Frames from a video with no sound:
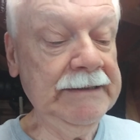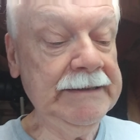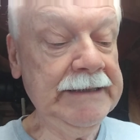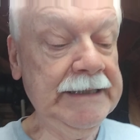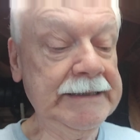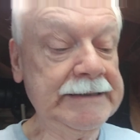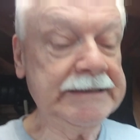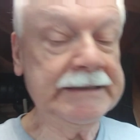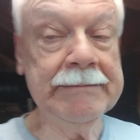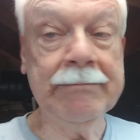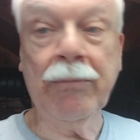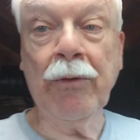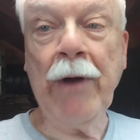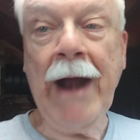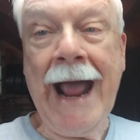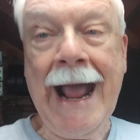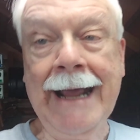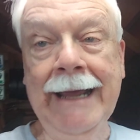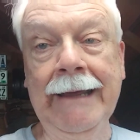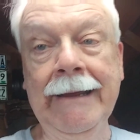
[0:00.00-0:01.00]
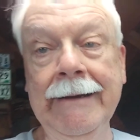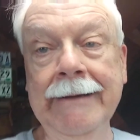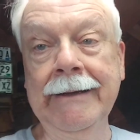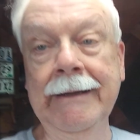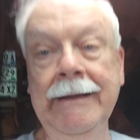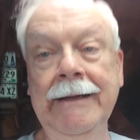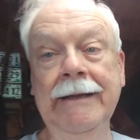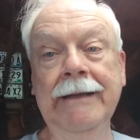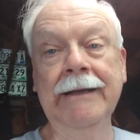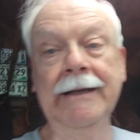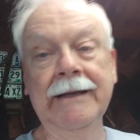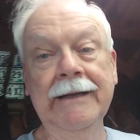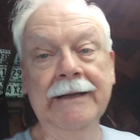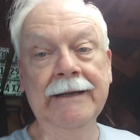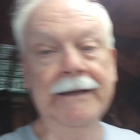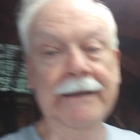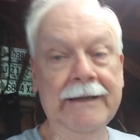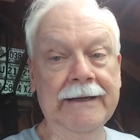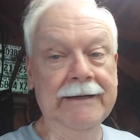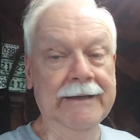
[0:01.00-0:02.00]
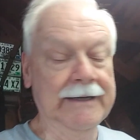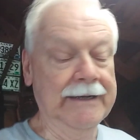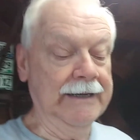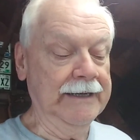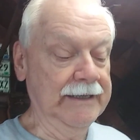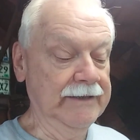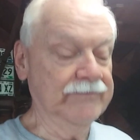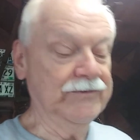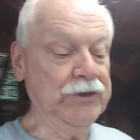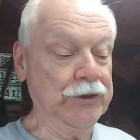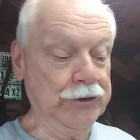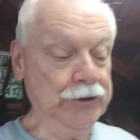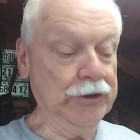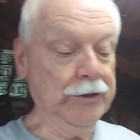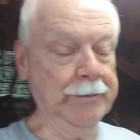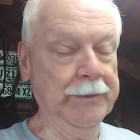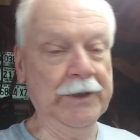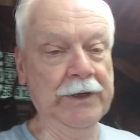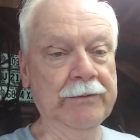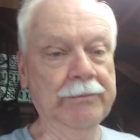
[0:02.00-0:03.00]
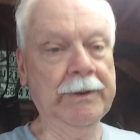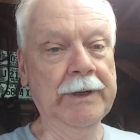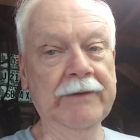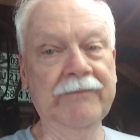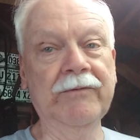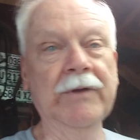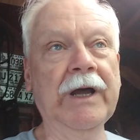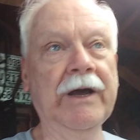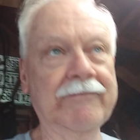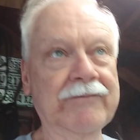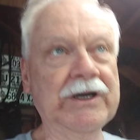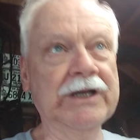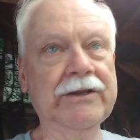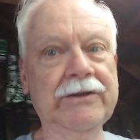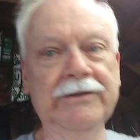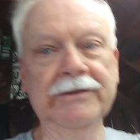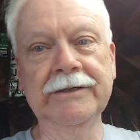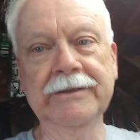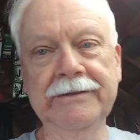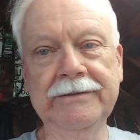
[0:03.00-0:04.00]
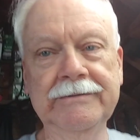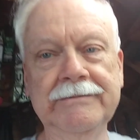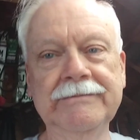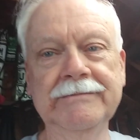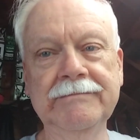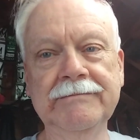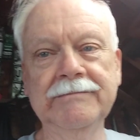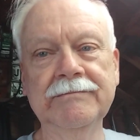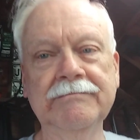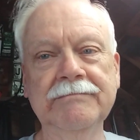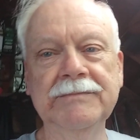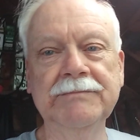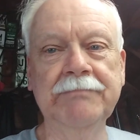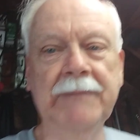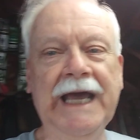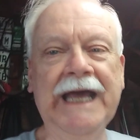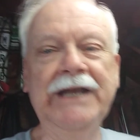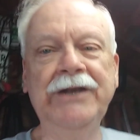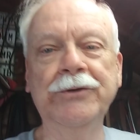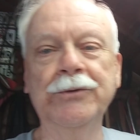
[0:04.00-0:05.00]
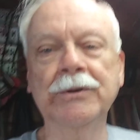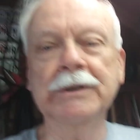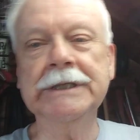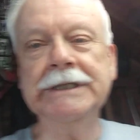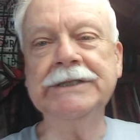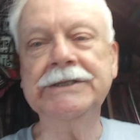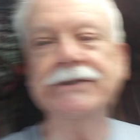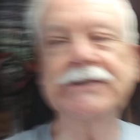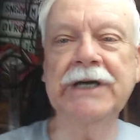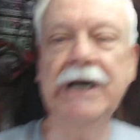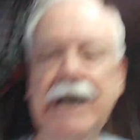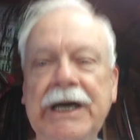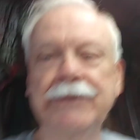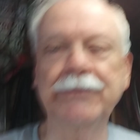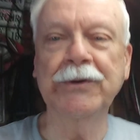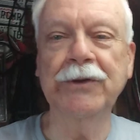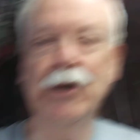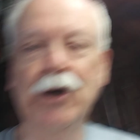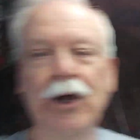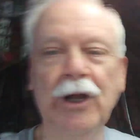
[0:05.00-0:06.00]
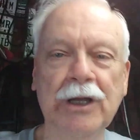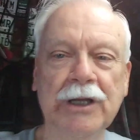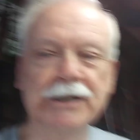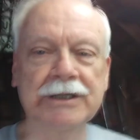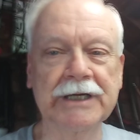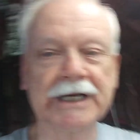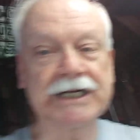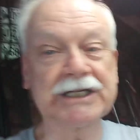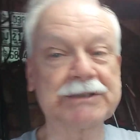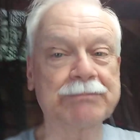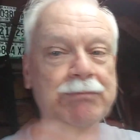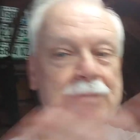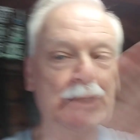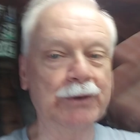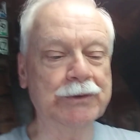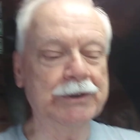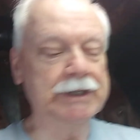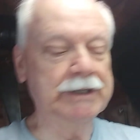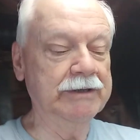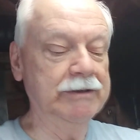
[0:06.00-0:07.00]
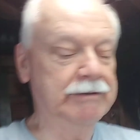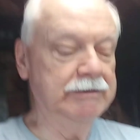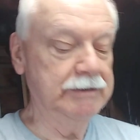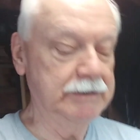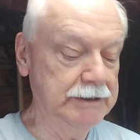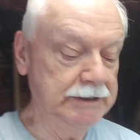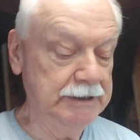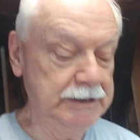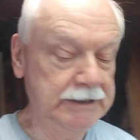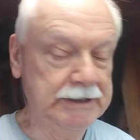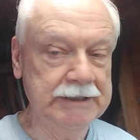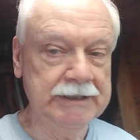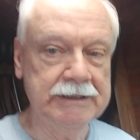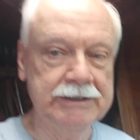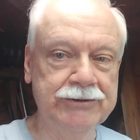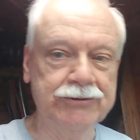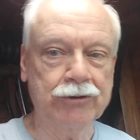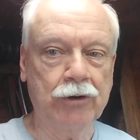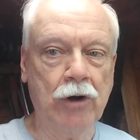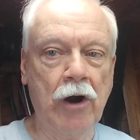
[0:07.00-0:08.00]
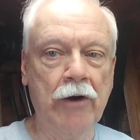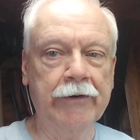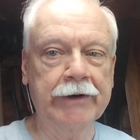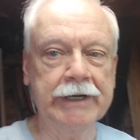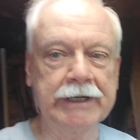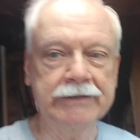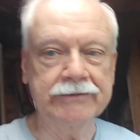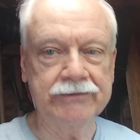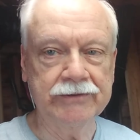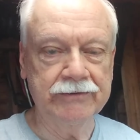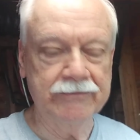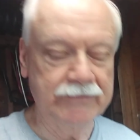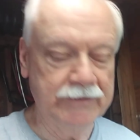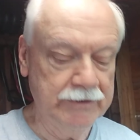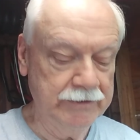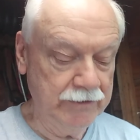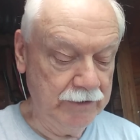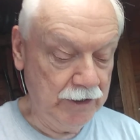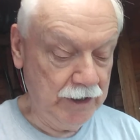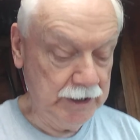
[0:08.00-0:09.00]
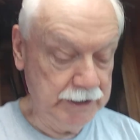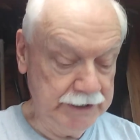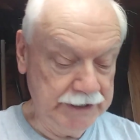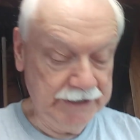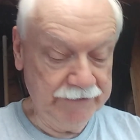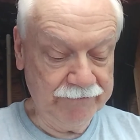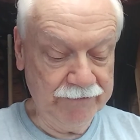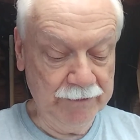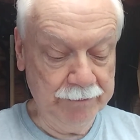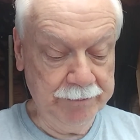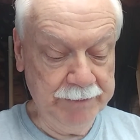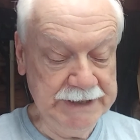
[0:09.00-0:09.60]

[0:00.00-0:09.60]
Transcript: that's the bracket I have determined, but I've got the manual inside with all the exploded drawings of all the different